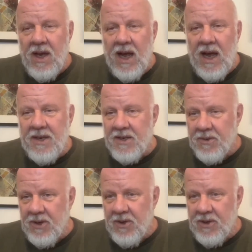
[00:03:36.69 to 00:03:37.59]
and to
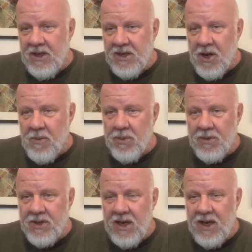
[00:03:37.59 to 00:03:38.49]
use examples
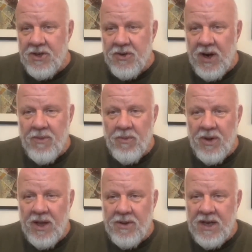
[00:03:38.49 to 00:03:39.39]
to illustrate what
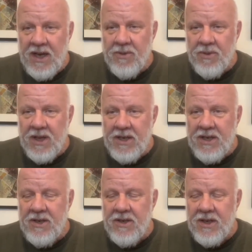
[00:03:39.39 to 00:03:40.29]
they said or what they
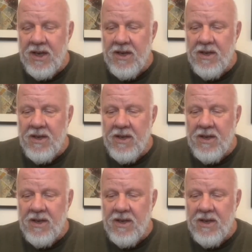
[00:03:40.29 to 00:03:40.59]
didn't say.